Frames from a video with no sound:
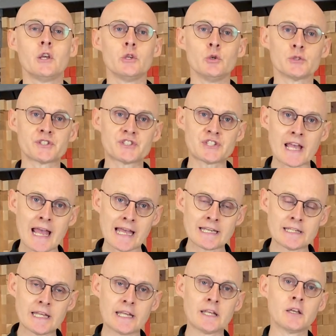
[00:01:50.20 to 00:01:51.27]
you're
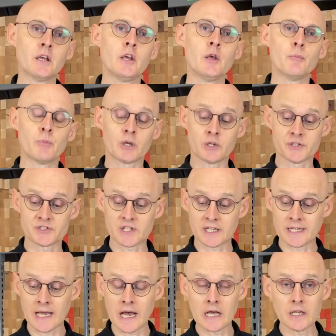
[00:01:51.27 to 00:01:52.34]
sanding, because the
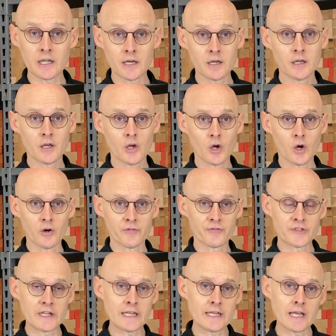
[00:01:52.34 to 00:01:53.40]
color of
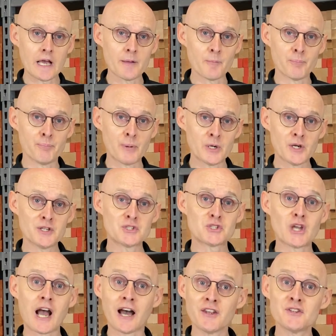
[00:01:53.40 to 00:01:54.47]
the birch
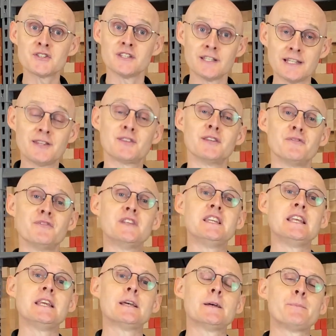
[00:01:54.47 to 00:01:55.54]
underneath the
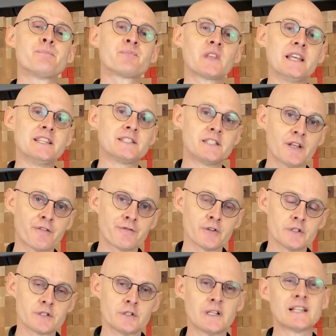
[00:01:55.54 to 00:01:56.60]
veneer is
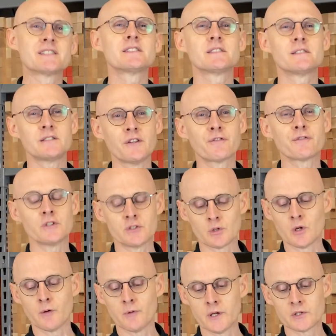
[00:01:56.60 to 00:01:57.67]
different. And that's different
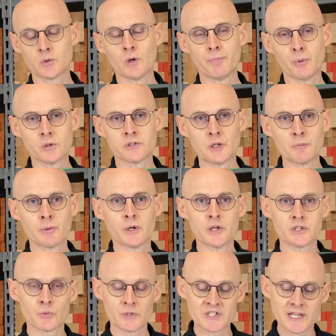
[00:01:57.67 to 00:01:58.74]
to, to a Baltic
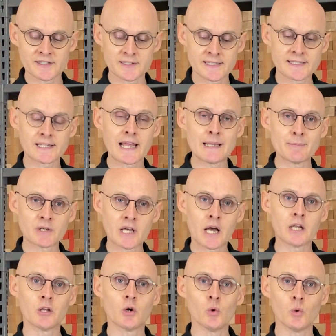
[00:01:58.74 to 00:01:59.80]
birch, which has the same
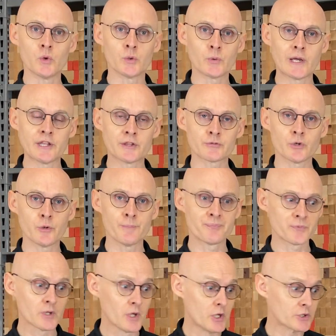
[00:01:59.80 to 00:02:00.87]
color all the way through.
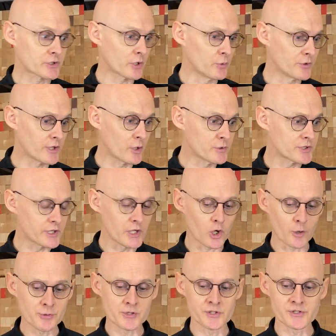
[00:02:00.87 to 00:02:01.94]
So those are the
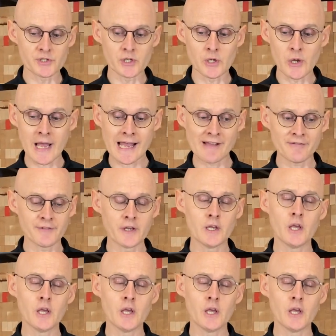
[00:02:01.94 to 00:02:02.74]
options that you have.